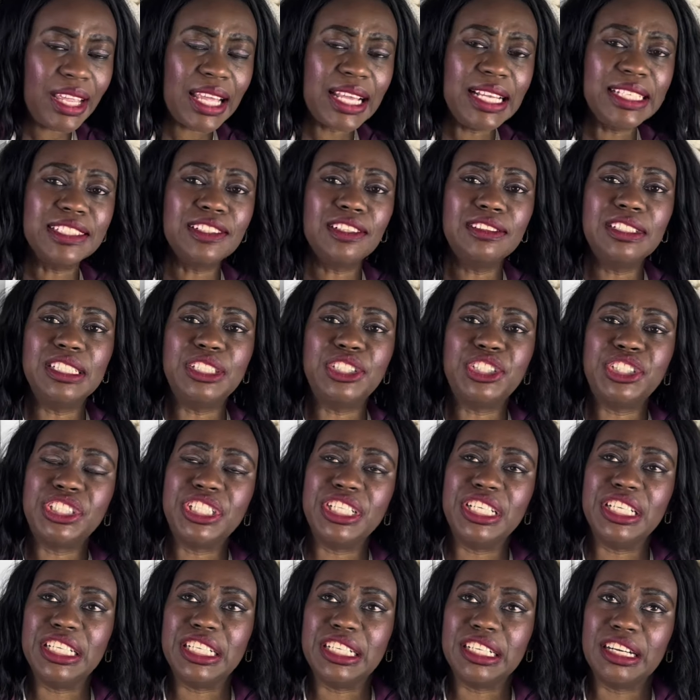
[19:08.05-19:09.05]
it's not a
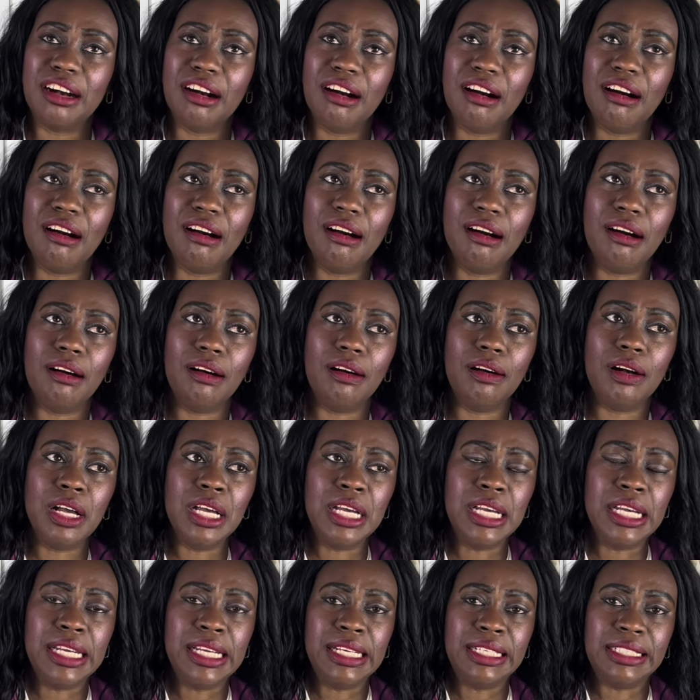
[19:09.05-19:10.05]
chic
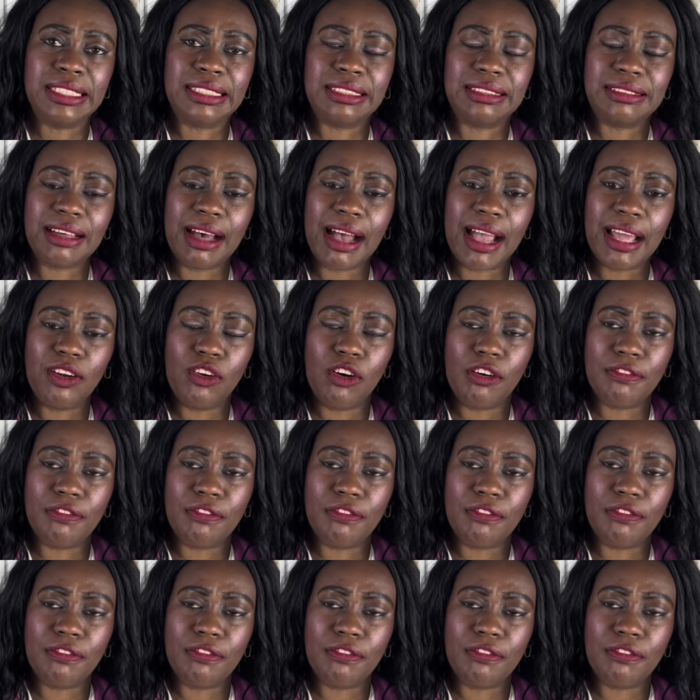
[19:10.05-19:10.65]
style